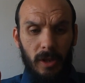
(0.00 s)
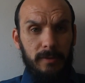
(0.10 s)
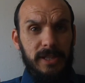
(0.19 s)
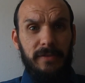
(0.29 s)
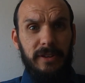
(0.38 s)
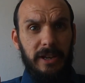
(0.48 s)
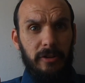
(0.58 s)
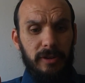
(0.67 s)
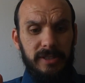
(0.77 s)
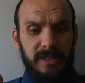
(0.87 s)
I was definitely
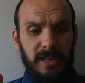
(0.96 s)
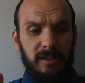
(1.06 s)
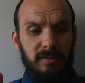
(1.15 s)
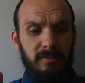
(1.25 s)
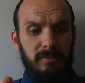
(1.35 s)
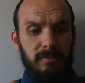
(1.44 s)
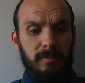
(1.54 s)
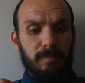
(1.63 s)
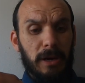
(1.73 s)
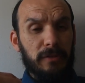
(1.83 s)
increasing
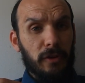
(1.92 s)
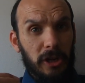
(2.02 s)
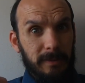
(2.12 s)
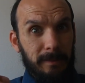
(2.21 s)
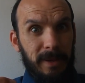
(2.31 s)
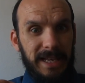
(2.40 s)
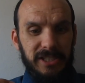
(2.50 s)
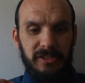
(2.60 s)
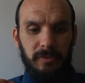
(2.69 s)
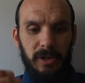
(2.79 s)
both volume and
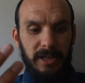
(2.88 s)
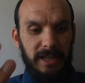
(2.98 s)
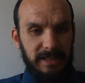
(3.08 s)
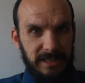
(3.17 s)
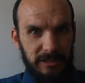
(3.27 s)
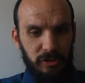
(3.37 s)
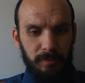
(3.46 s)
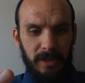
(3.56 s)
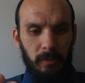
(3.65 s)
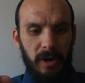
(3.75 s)
pace of the workouts, as
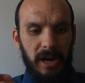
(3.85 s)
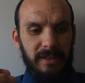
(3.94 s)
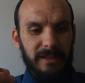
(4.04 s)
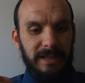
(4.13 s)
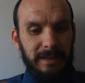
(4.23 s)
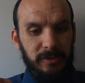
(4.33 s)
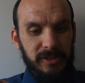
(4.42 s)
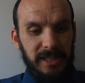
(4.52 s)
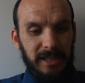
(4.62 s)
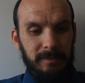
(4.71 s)
you'll be aware, in the lead up to the
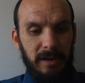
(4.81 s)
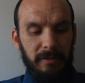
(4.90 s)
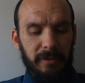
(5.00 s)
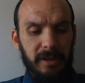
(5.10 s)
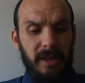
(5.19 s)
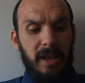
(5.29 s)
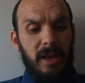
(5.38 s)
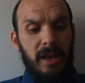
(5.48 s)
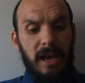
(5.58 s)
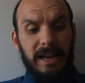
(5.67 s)
second marathon.
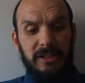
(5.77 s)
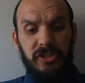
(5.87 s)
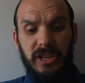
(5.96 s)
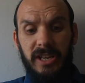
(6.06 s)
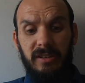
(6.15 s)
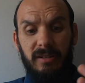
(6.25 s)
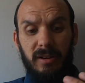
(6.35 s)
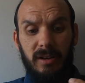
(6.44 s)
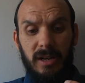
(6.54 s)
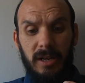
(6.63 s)
And actually,
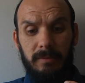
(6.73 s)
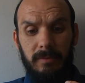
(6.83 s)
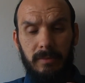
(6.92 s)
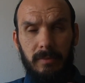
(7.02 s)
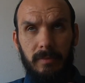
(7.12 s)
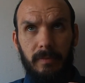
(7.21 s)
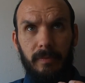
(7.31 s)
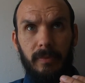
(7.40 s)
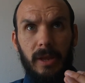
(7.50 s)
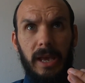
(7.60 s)

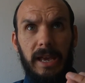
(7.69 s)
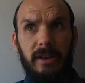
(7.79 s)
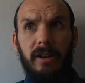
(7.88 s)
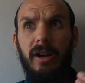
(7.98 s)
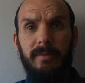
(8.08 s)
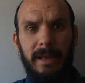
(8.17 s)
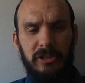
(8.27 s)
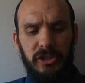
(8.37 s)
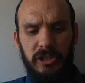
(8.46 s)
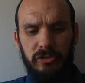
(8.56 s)
in her
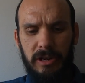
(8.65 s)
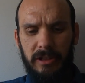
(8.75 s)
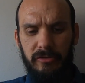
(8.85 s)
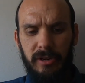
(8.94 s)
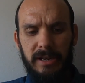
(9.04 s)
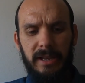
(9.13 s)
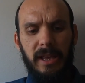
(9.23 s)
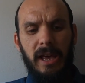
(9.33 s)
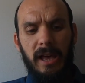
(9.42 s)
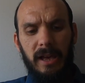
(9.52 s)
mentioning strength
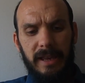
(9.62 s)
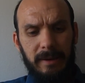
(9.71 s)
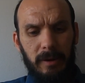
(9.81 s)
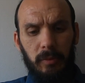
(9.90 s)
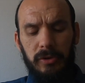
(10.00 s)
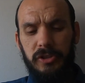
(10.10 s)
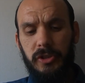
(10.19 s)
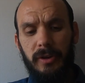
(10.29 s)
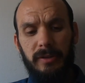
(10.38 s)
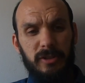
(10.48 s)
training, yeah, I was
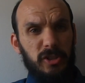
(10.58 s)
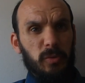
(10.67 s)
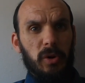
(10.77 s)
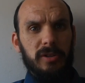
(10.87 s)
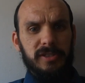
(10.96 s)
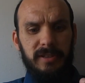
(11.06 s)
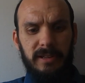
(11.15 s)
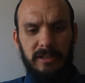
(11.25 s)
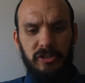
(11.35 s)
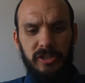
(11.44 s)
doing the squats and the
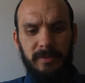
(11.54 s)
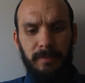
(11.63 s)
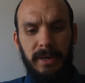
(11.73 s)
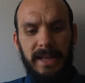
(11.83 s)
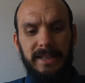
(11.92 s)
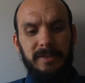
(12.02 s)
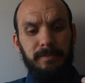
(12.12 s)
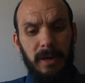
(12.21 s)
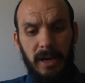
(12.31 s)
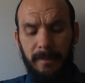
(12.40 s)
lunges and planks,
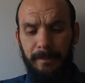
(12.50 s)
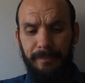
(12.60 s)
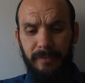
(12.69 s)
but